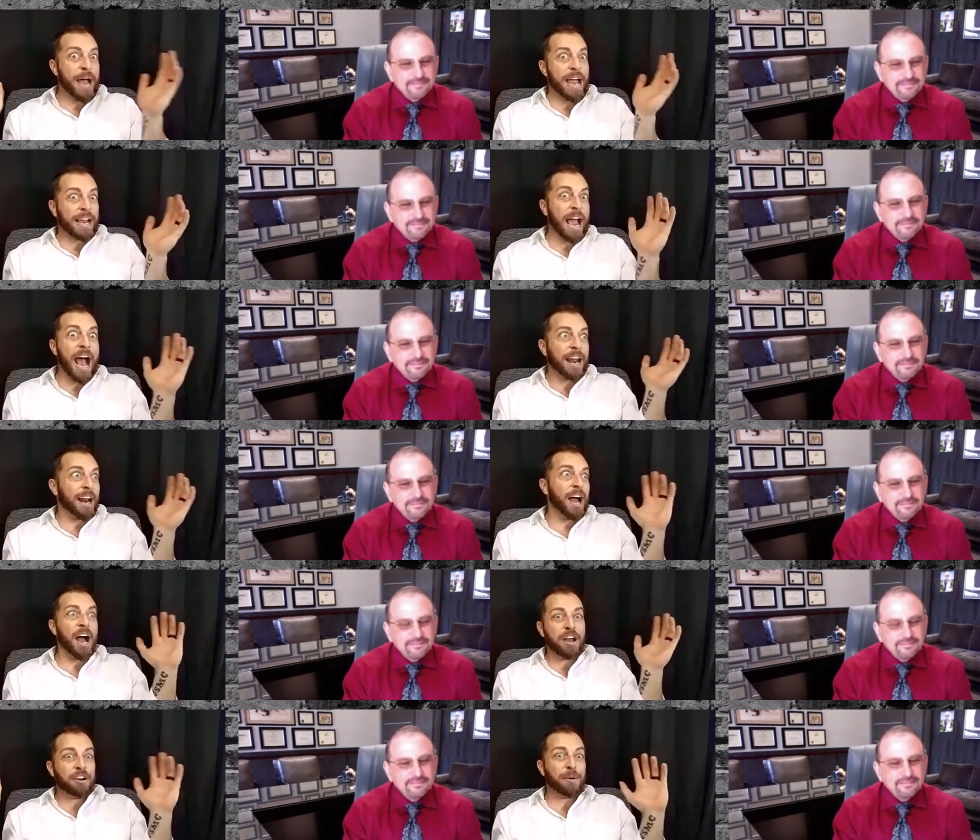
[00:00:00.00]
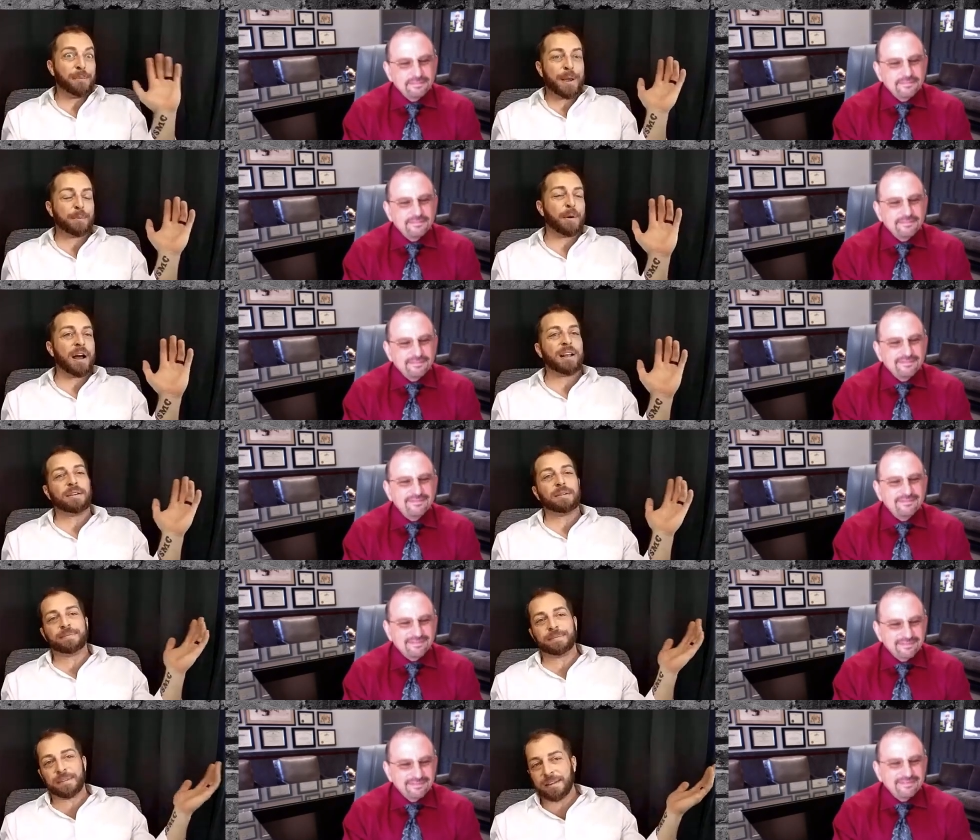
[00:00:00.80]
Speaker 1: my God, one hundred people.
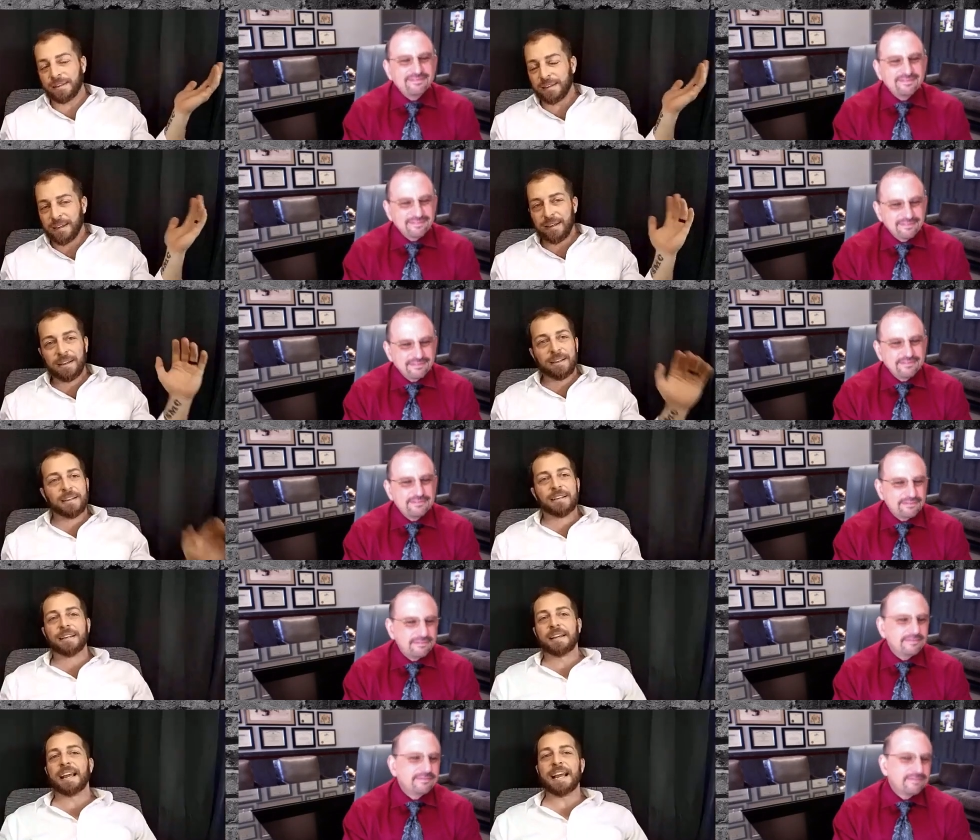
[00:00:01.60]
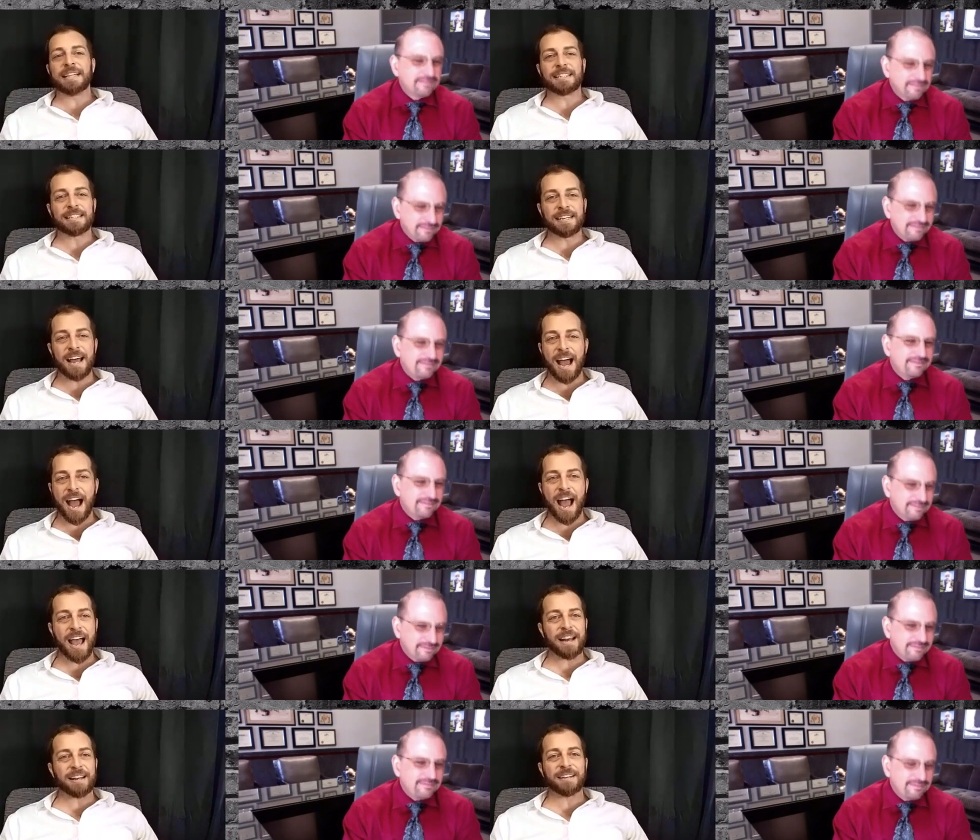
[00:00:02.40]
Well, it's
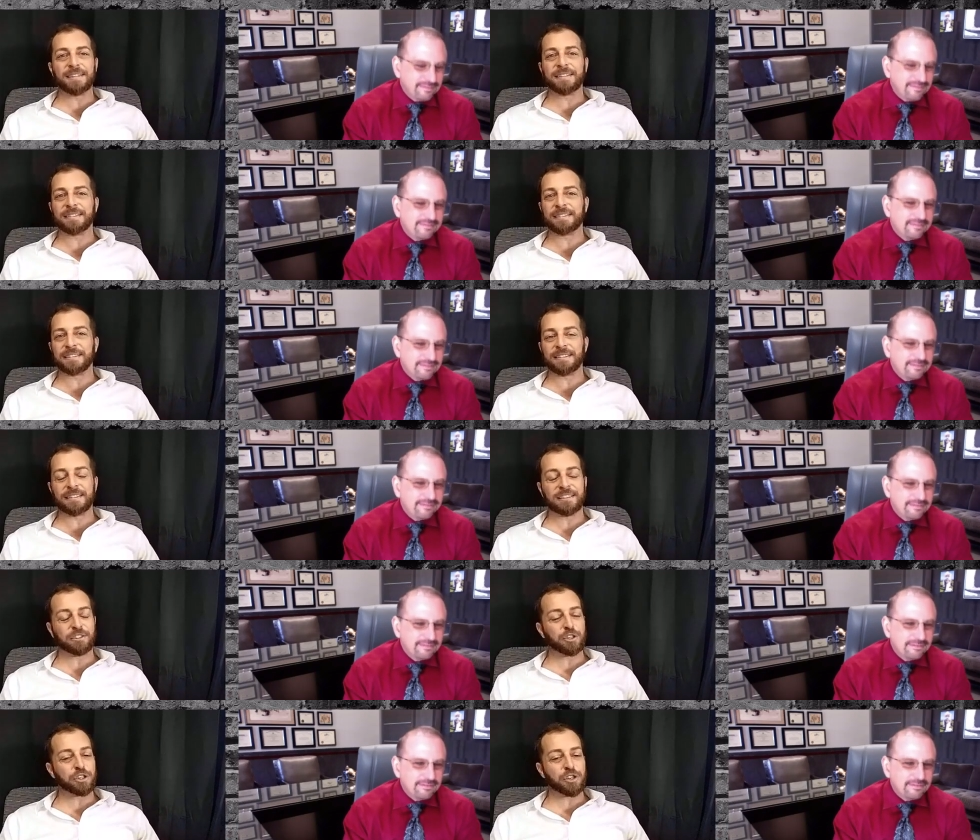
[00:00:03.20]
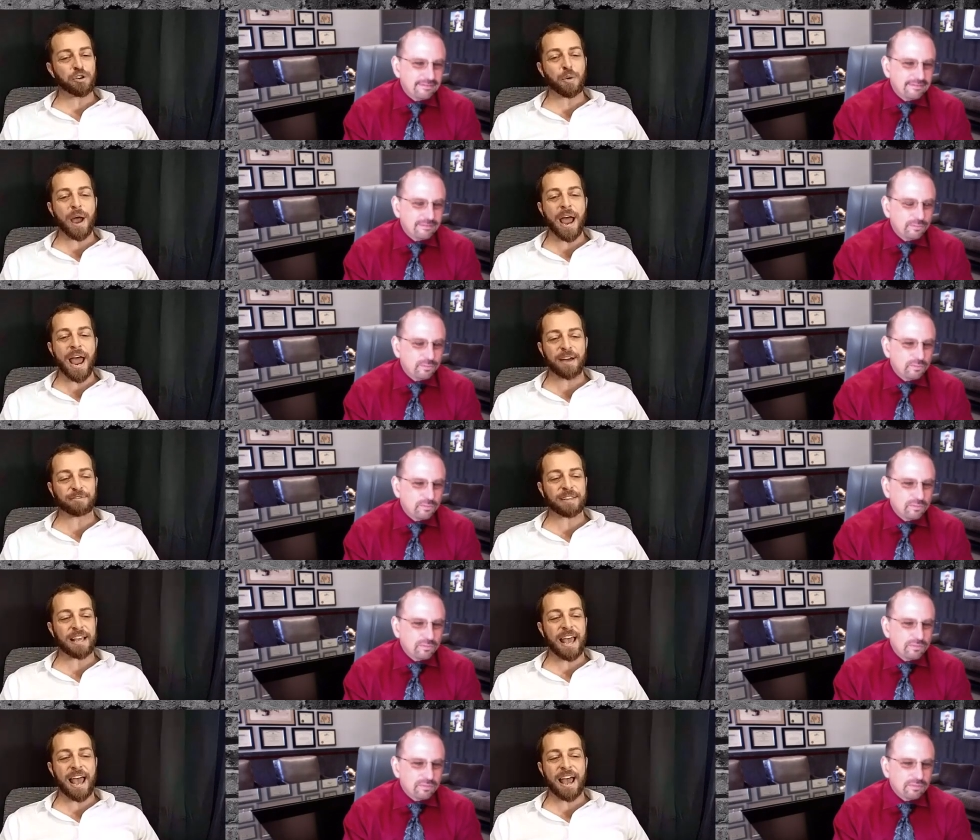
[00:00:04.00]
not, you just, you
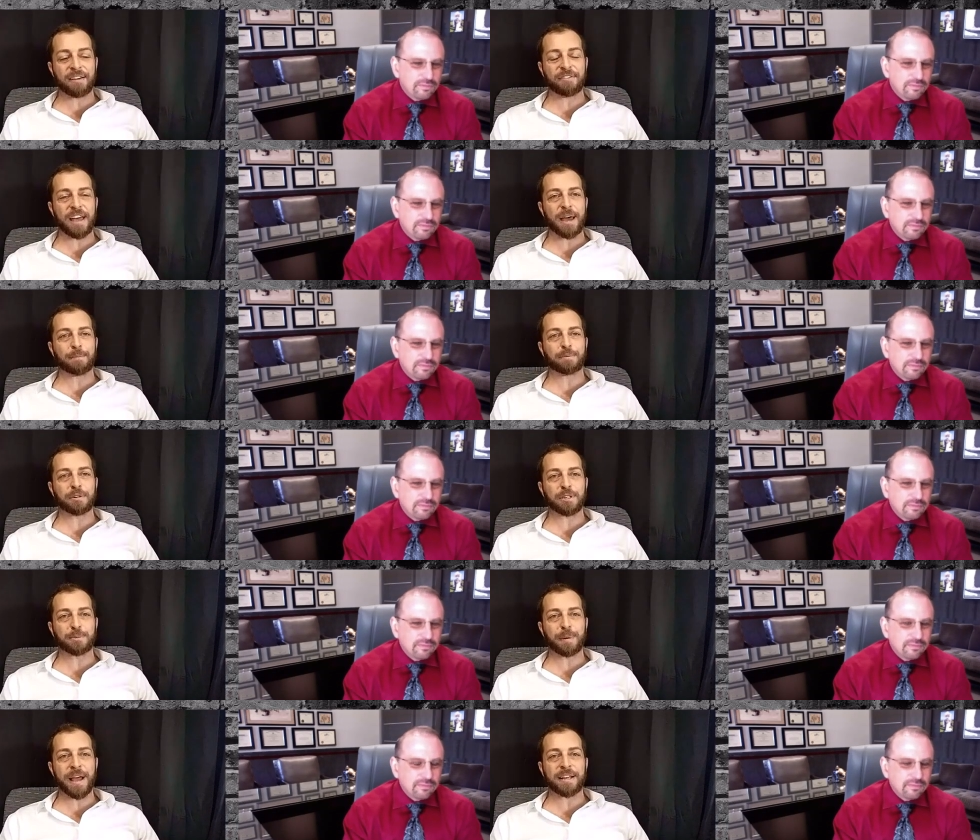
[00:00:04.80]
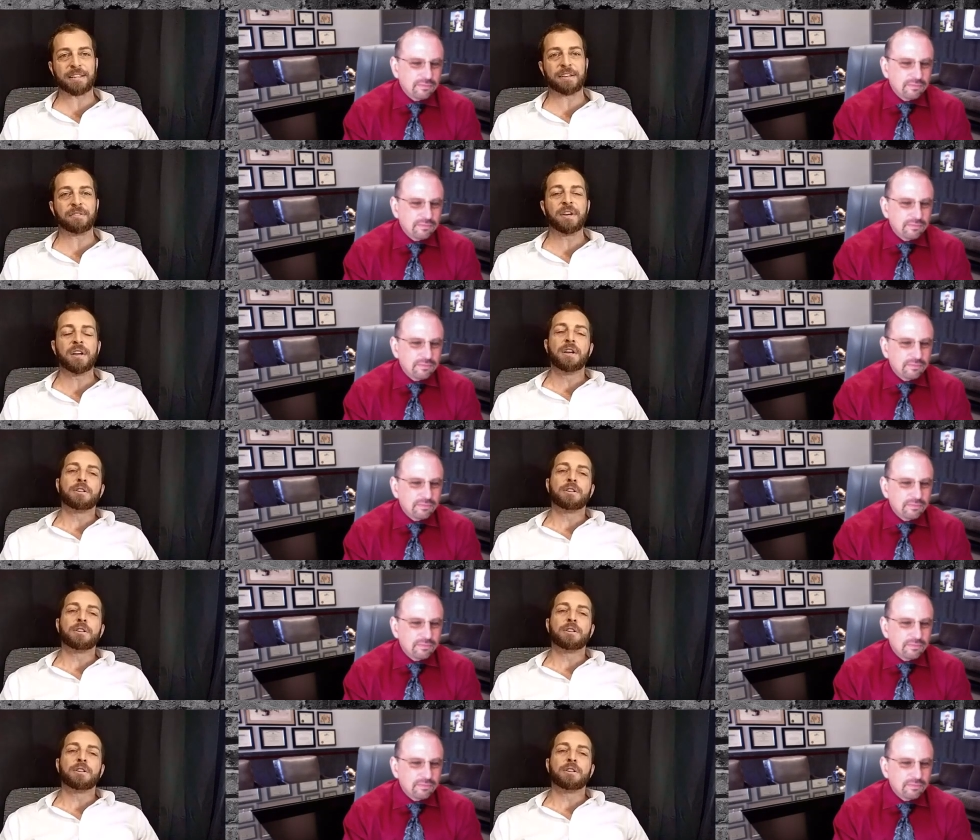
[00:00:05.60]
have to have that perspective.